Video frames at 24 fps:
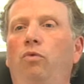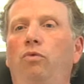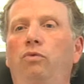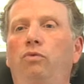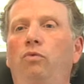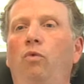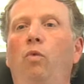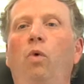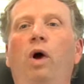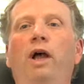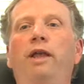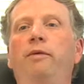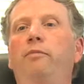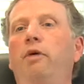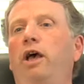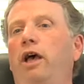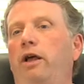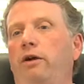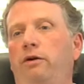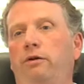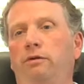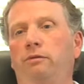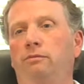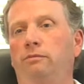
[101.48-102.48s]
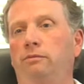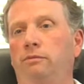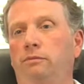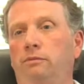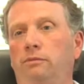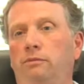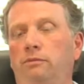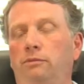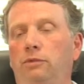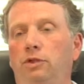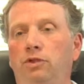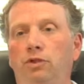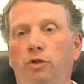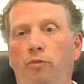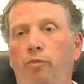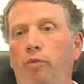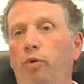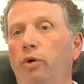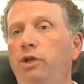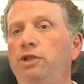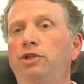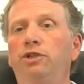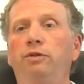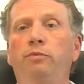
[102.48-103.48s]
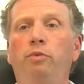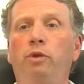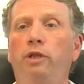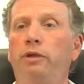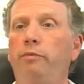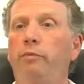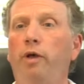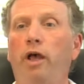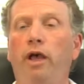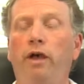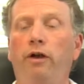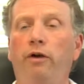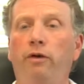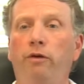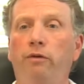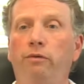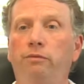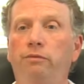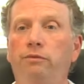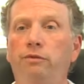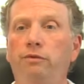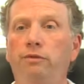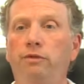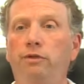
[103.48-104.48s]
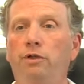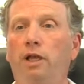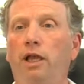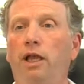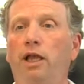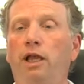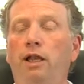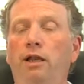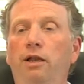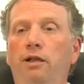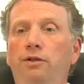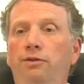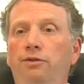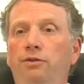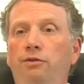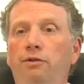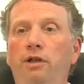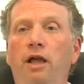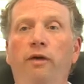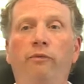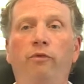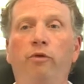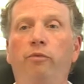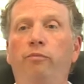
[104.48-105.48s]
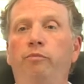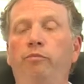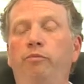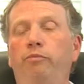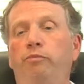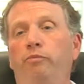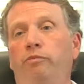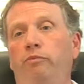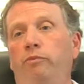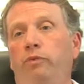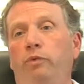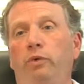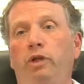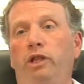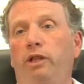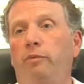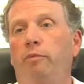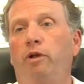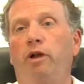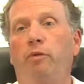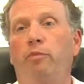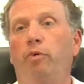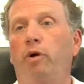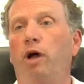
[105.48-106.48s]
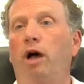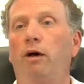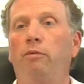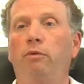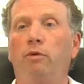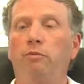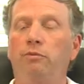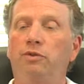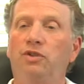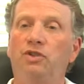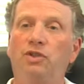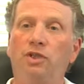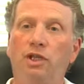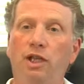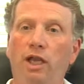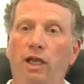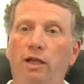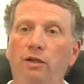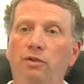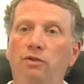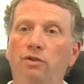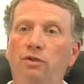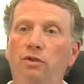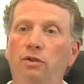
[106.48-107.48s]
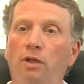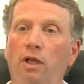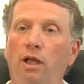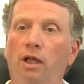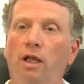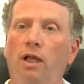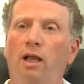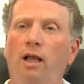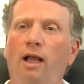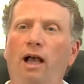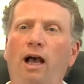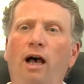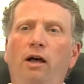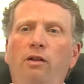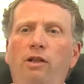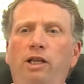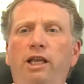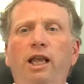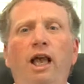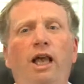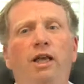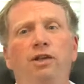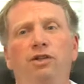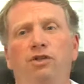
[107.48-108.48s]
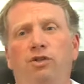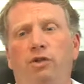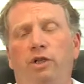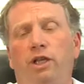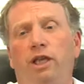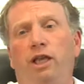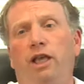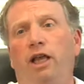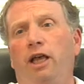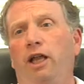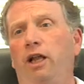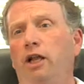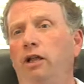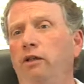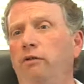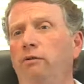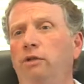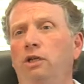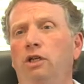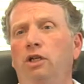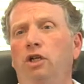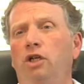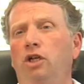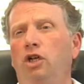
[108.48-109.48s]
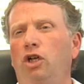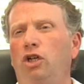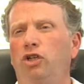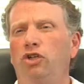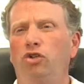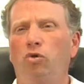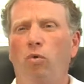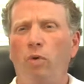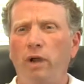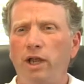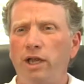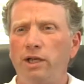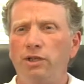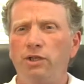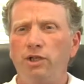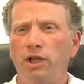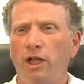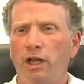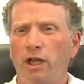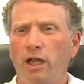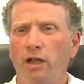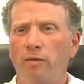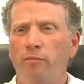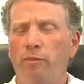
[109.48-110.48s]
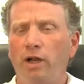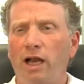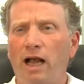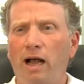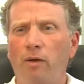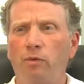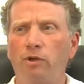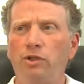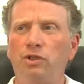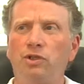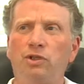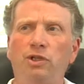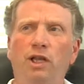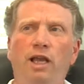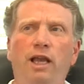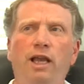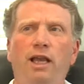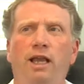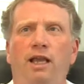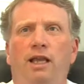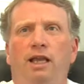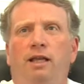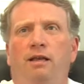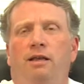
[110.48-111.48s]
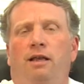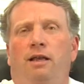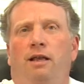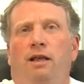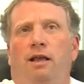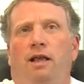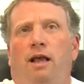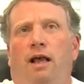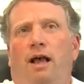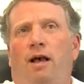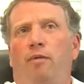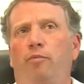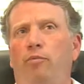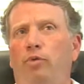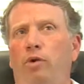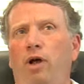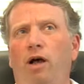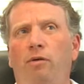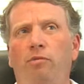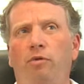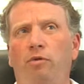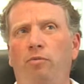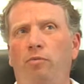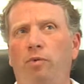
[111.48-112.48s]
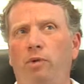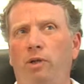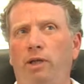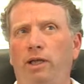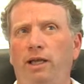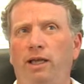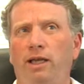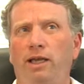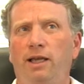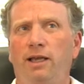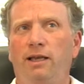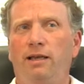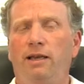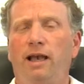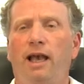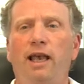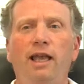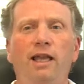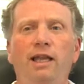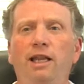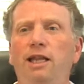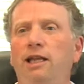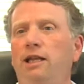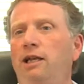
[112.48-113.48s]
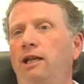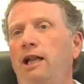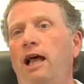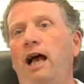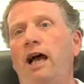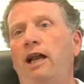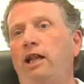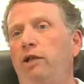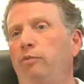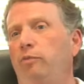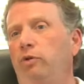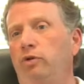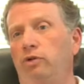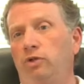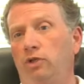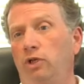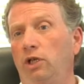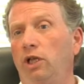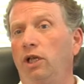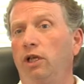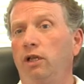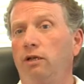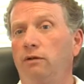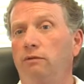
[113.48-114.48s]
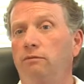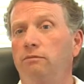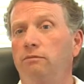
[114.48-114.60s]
way better. It's appreciably better, and it's never really been a problem since. I'll occasionally get a twinge in it, but I would say I'm probably 80 to 90%